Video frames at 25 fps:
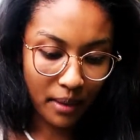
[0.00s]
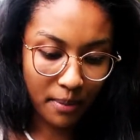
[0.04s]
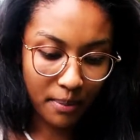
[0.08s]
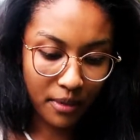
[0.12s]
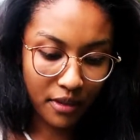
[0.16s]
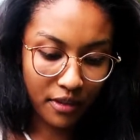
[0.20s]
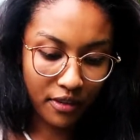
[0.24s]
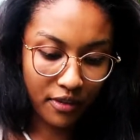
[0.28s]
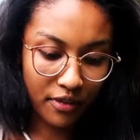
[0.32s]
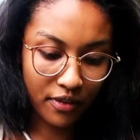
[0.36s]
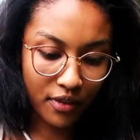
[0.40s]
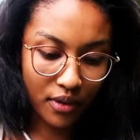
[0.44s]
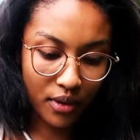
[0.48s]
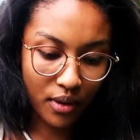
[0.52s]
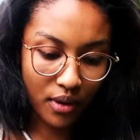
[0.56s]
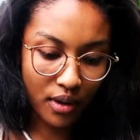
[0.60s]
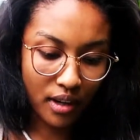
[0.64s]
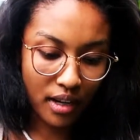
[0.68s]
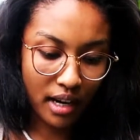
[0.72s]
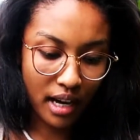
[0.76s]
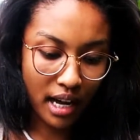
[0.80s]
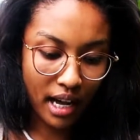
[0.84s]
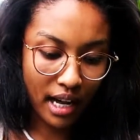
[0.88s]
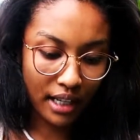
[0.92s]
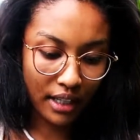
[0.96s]
before
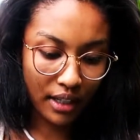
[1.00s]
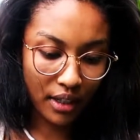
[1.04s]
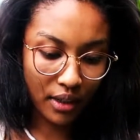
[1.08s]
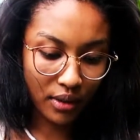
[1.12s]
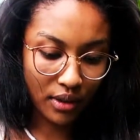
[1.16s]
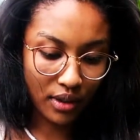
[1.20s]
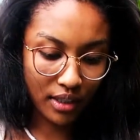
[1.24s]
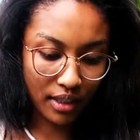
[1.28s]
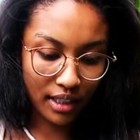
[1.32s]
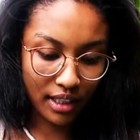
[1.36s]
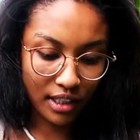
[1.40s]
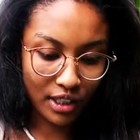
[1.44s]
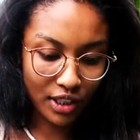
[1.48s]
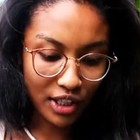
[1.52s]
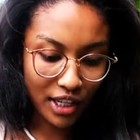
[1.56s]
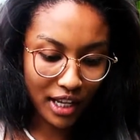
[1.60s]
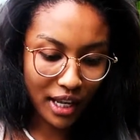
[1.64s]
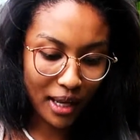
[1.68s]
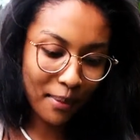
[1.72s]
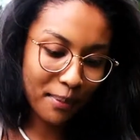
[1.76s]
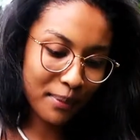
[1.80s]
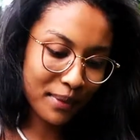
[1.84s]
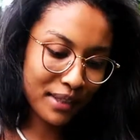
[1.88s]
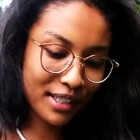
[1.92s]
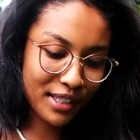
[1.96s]
I go to the
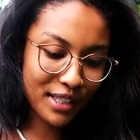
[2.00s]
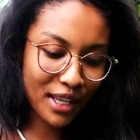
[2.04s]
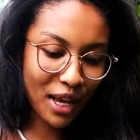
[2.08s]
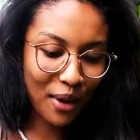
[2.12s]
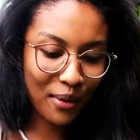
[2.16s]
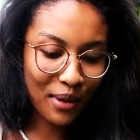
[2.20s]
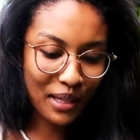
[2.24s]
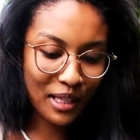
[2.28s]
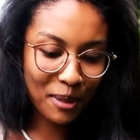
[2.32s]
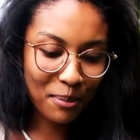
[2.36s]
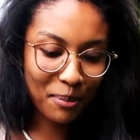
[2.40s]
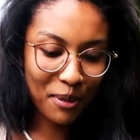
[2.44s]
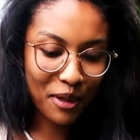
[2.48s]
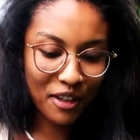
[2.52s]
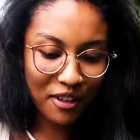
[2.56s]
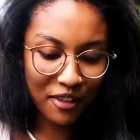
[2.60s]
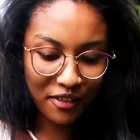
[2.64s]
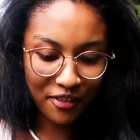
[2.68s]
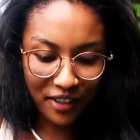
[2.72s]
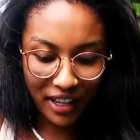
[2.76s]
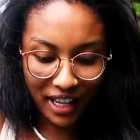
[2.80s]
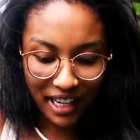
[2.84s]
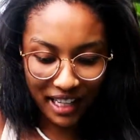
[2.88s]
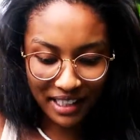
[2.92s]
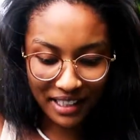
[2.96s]
gym, so it's
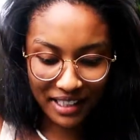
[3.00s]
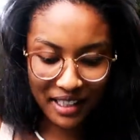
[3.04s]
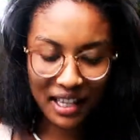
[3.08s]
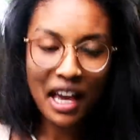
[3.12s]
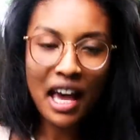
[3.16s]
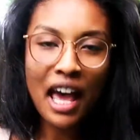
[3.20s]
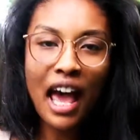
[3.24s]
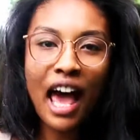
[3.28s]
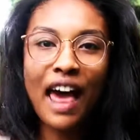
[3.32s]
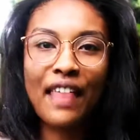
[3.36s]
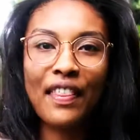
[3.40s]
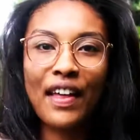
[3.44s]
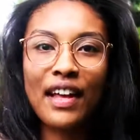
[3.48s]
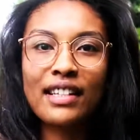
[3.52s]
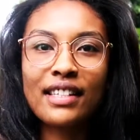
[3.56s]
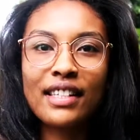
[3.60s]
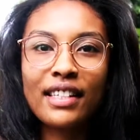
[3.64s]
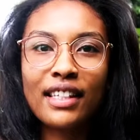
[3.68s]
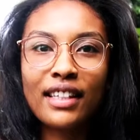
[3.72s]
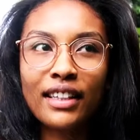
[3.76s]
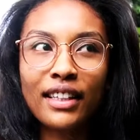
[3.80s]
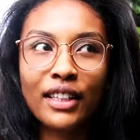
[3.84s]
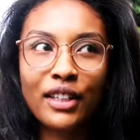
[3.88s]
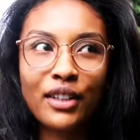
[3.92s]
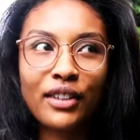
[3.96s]
perfect. And that's
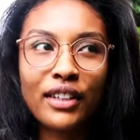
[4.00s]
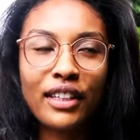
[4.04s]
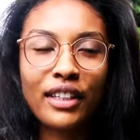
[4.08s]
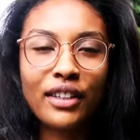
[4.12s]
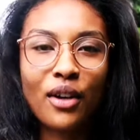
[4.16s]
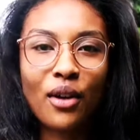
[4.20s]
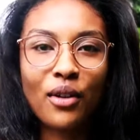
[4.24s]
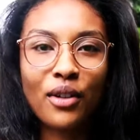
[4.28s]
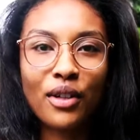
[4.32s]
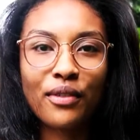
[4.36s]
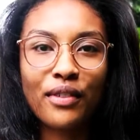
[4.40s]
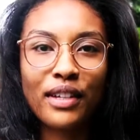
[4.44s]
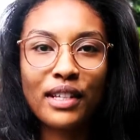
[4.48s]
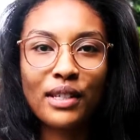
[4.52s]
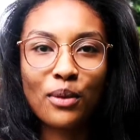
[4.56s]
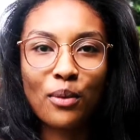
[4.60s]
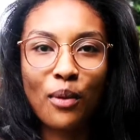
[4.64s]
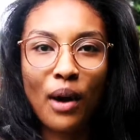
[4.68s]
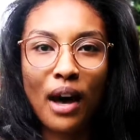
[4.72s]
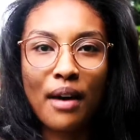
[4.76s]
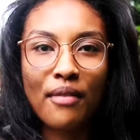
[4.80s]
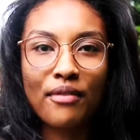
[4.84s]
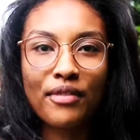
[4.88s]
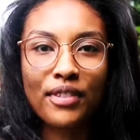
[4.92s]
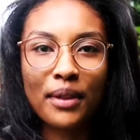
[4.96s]
literally the only reason
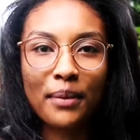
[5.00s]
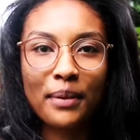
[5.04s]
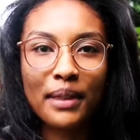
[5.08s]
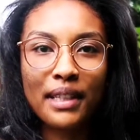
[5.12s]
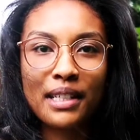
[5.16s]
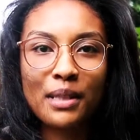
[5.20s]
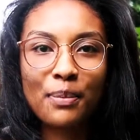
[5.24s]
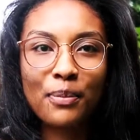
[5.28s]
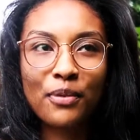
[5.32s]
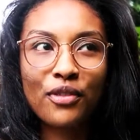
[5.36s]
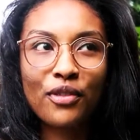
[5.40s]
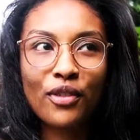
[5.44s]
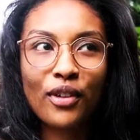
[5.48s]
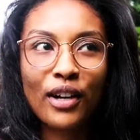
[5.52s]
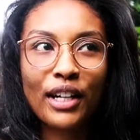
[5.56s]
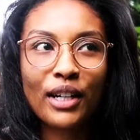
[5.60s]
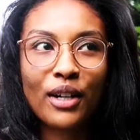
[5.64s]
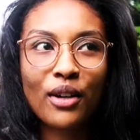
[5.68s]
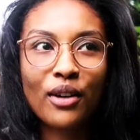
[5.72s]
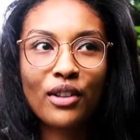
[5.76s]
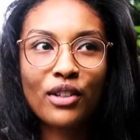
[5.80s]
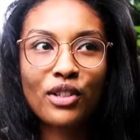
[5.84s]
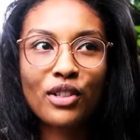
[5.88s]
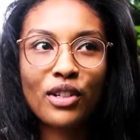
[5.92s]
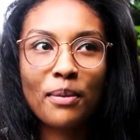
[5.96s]
why I'm filming this before I
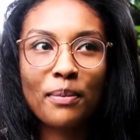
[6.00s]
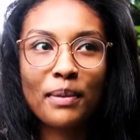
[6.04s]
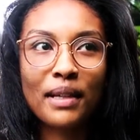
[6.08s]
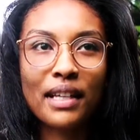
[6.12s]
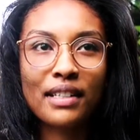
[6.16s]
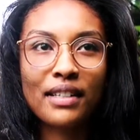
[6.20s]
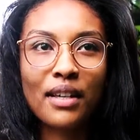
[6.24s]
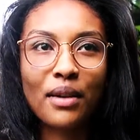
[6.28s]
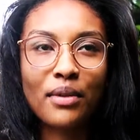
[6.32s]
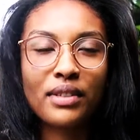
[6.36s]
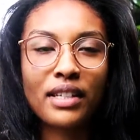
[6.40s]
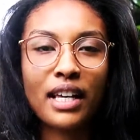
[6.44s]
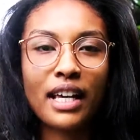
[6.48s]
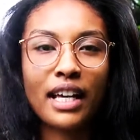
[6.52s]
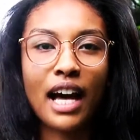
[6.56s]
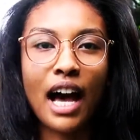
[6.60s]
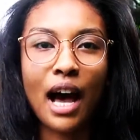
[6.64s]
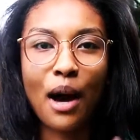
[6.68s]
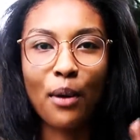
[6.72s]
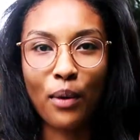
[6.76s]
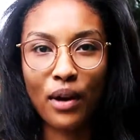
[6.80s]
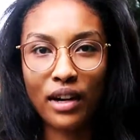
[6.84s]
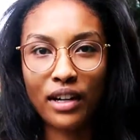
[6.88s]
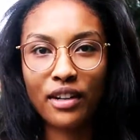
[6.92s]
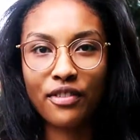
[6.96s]
go to the gym, because I was like,
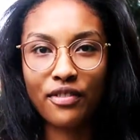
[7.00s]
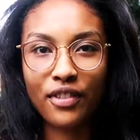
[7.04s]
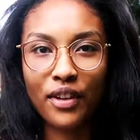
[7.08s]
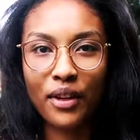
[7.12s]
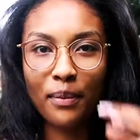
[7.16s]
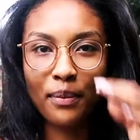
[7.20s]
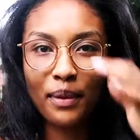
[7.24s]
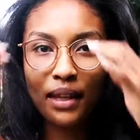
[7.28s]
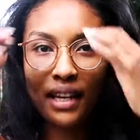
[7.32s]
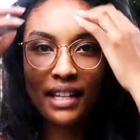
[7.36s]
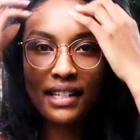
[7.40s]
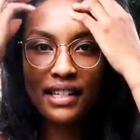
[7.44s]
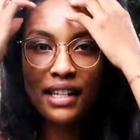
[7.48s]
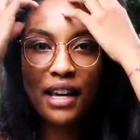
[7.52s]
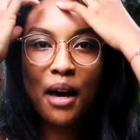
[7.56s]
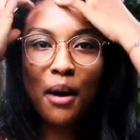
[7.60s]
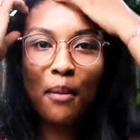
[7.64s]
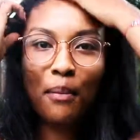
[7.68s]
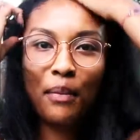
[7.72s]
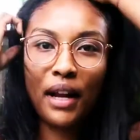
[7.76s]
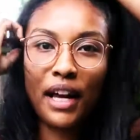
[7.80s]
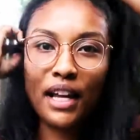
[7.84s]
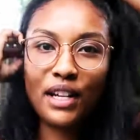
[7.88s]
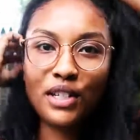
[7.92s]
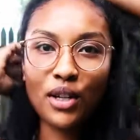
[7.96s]
I want to film this,
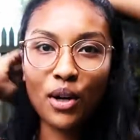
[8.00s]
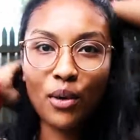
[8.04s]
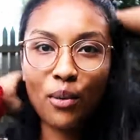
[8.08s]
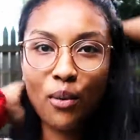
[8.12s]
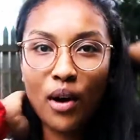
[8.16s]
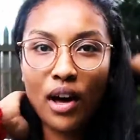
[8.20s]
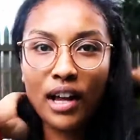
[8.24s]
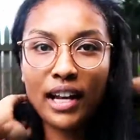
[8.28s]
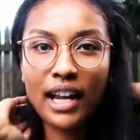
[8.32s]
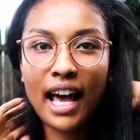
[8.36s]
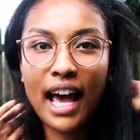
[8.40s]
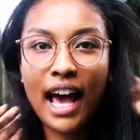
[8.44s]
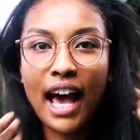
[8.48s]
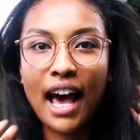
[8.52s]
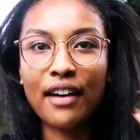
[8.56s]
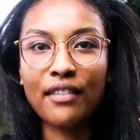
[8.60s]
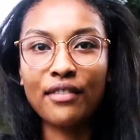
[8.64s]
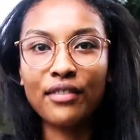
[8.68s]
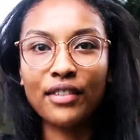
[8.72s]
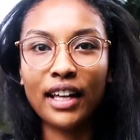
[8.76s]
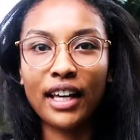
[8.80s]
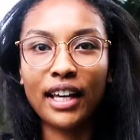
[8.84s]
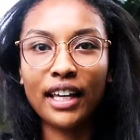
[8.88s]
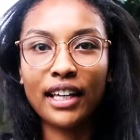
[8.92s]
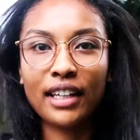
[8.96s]
but I don't want to
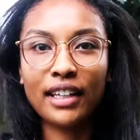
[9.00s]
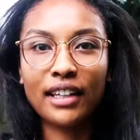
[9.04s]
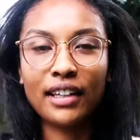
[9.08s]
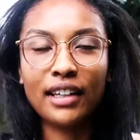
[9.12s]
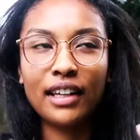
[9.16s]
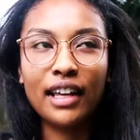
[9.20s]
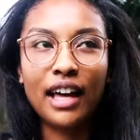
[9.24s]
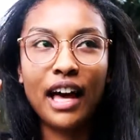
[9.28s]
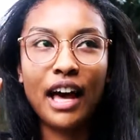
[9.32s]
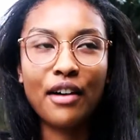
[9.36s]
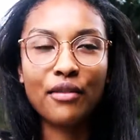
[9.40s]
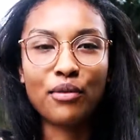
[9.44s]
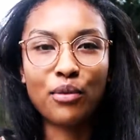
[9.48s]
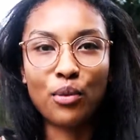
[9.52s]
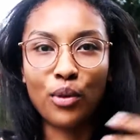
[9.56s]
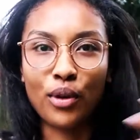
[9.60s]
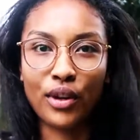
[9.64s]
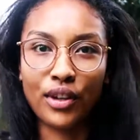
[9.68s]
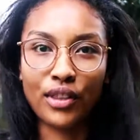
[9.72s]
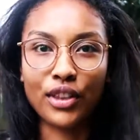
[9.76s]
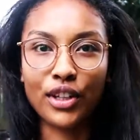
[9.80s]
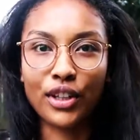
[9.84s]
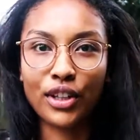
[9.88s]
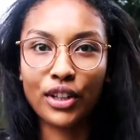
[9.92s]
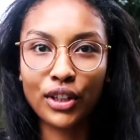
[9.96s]
have
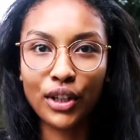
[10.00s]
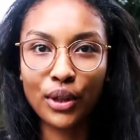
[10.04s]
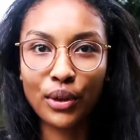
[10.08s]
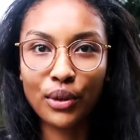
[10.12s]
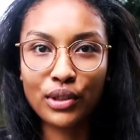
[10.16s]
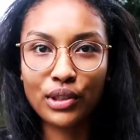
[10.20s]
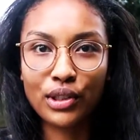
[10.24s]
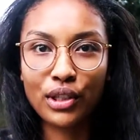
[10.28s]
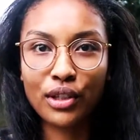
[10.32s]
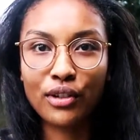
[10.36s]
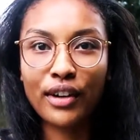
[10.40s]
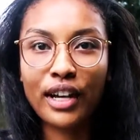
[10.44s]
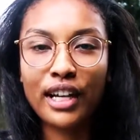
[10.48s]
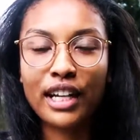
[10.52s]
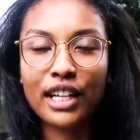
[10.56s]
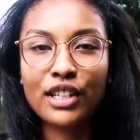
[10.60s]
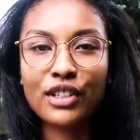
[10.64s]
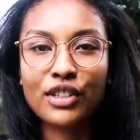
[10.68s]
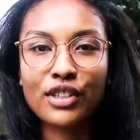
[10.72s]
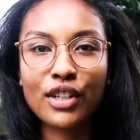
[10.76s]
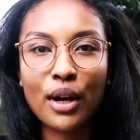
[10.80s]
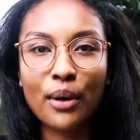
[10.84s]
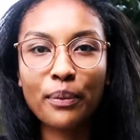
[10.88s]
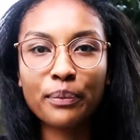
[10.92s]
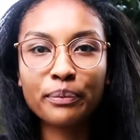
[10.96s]
worn the clothes already.
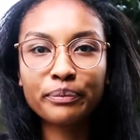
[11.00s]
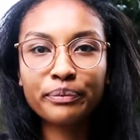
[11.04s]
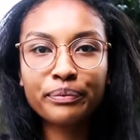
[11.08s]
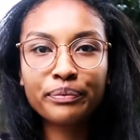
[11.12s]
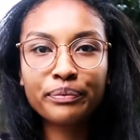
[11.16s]
So